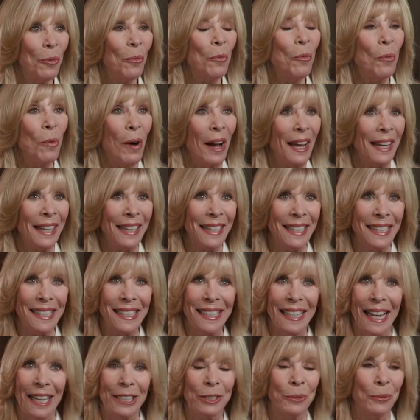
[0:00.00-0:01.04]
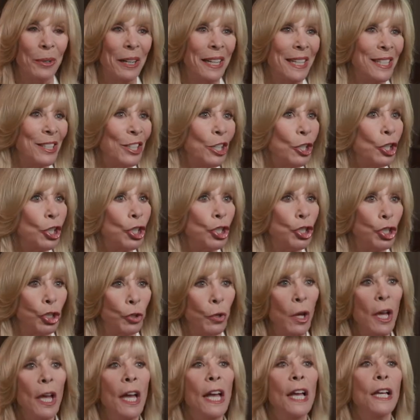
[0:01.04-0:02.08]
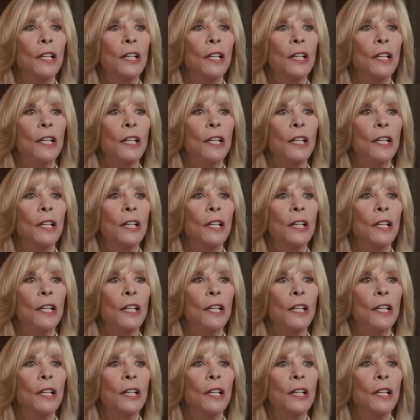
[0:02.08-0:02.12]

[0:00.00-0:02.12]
what is next? What is he going to do?